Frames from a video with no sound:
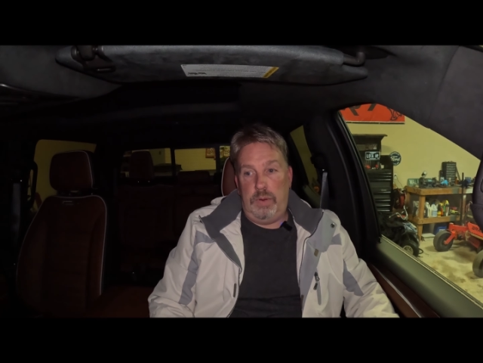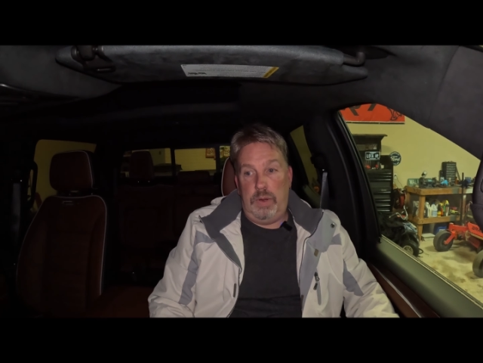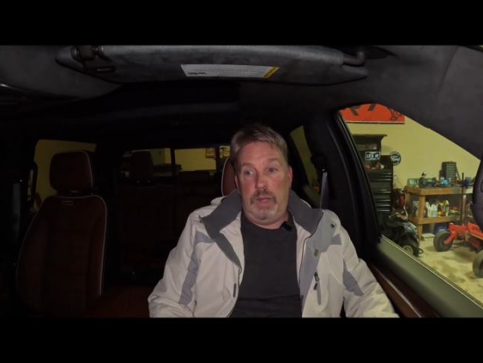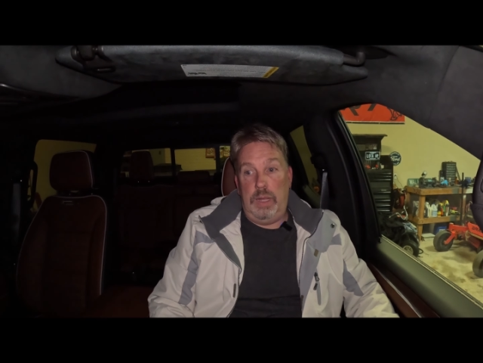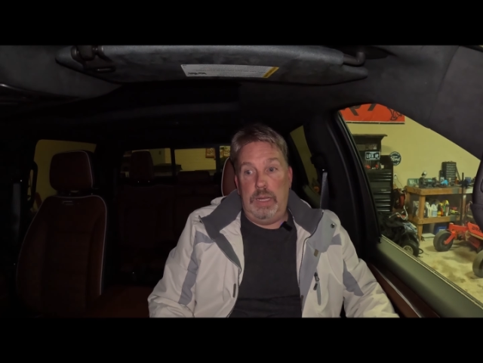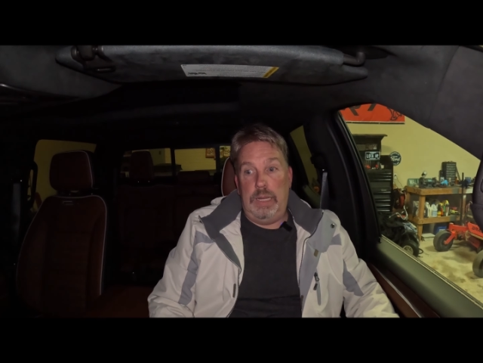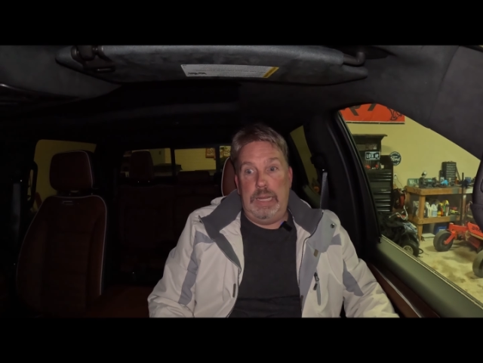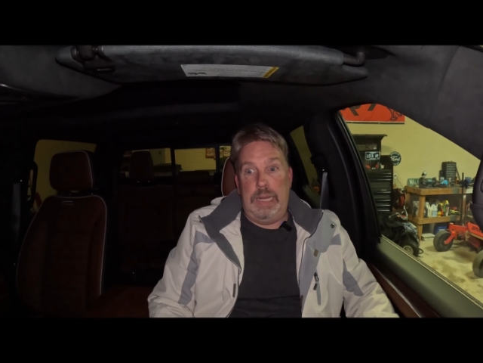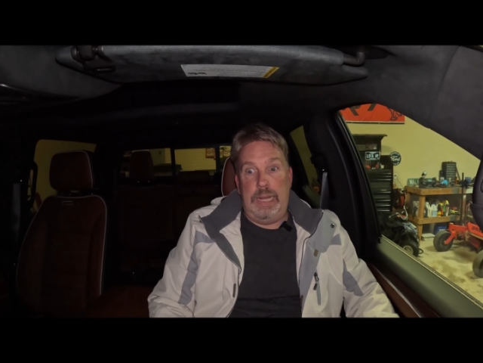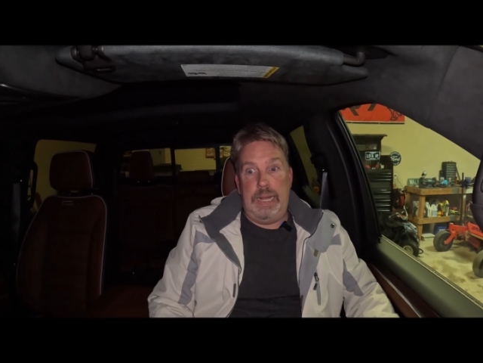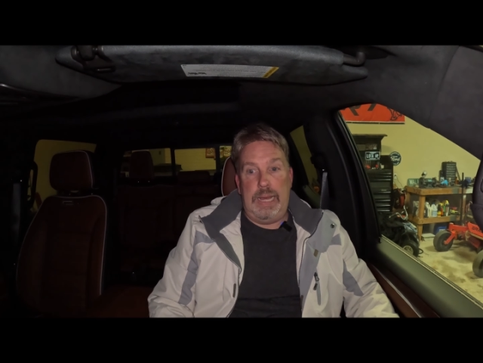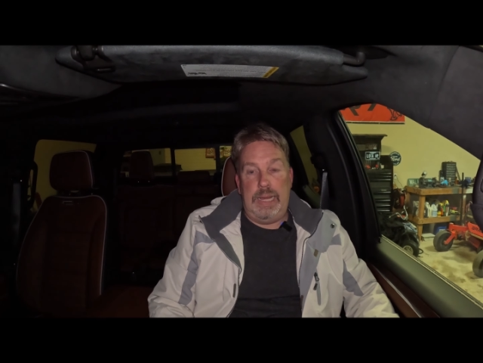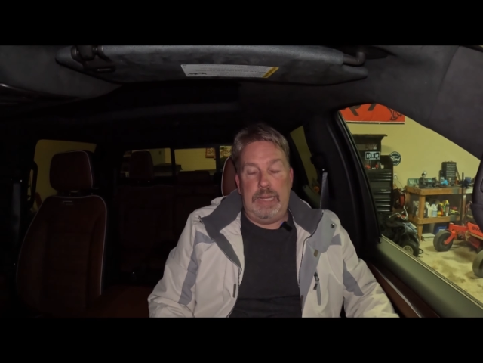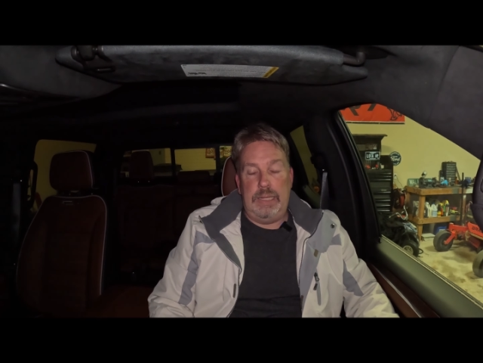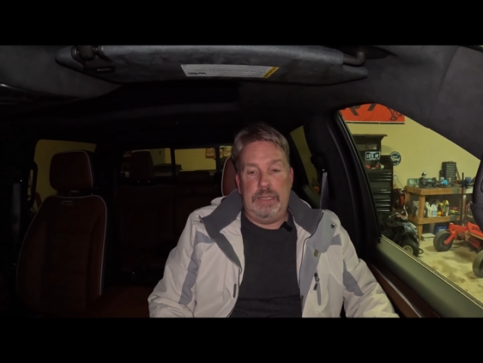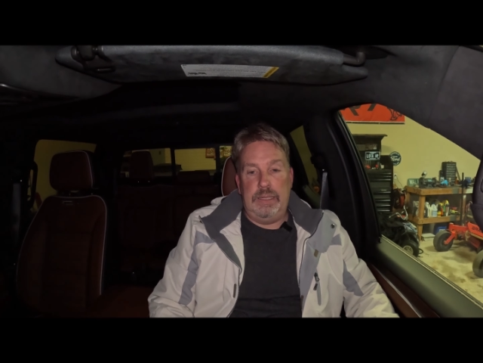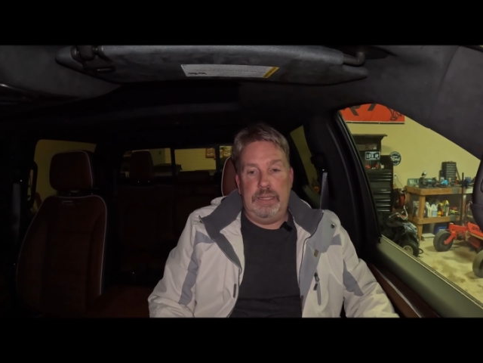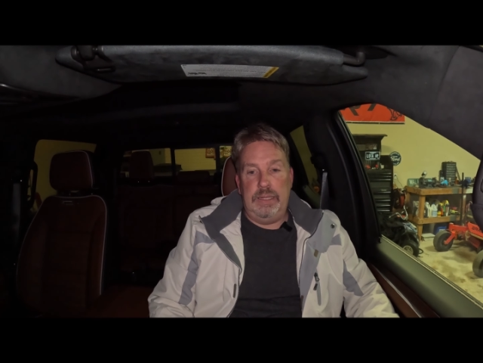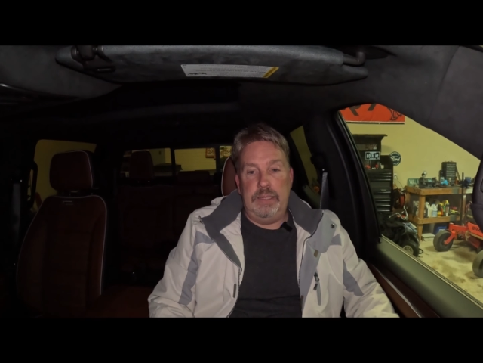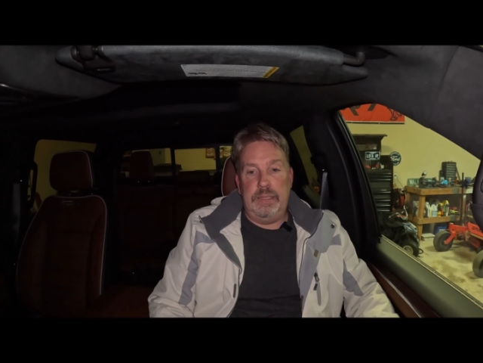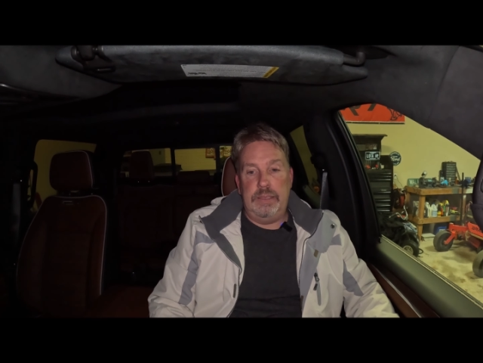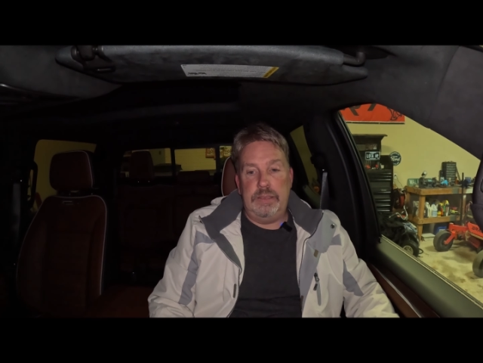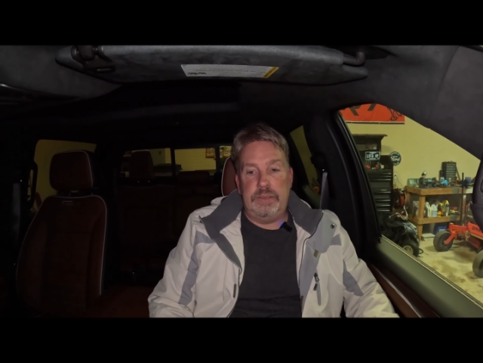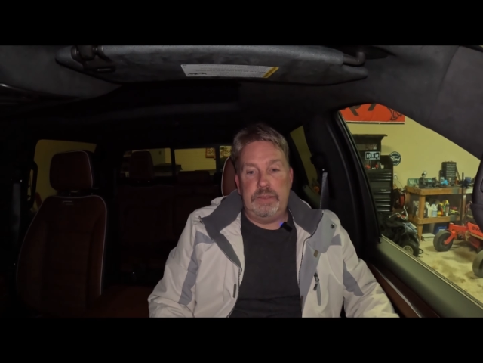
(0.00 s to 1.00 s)
a lot
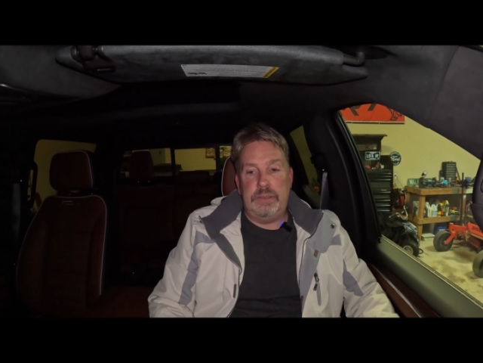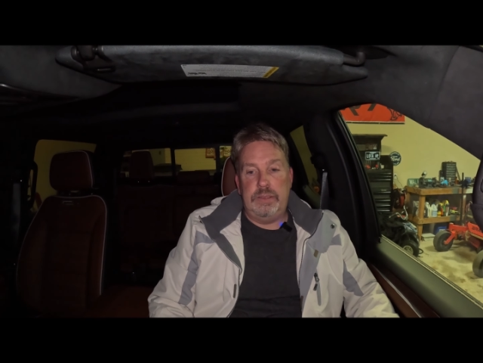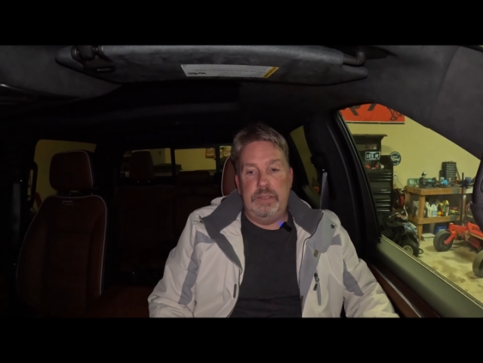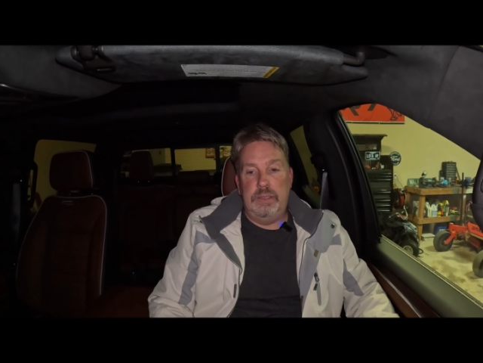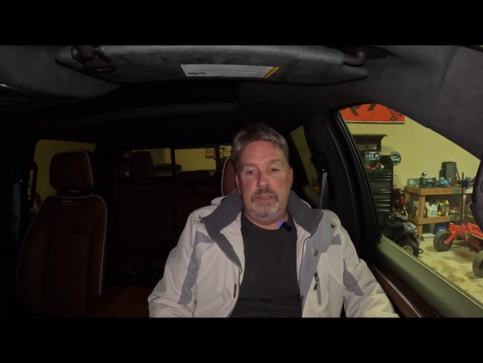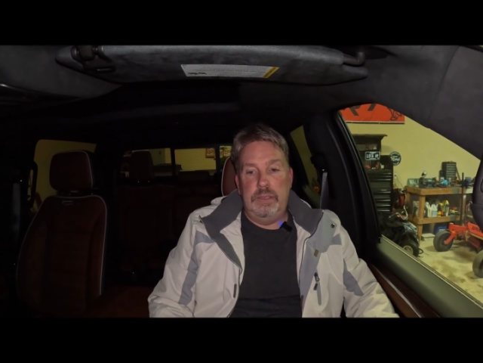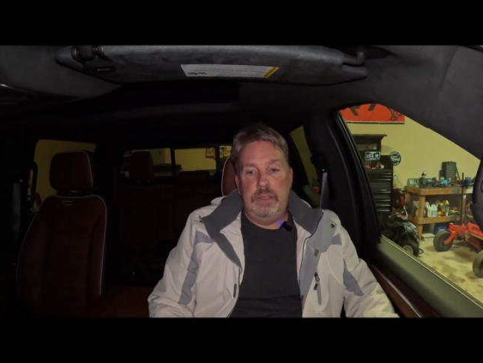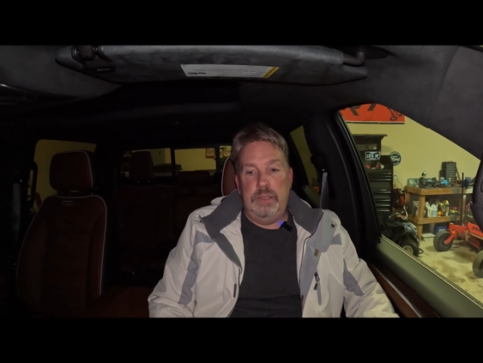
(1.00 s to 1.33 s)
less,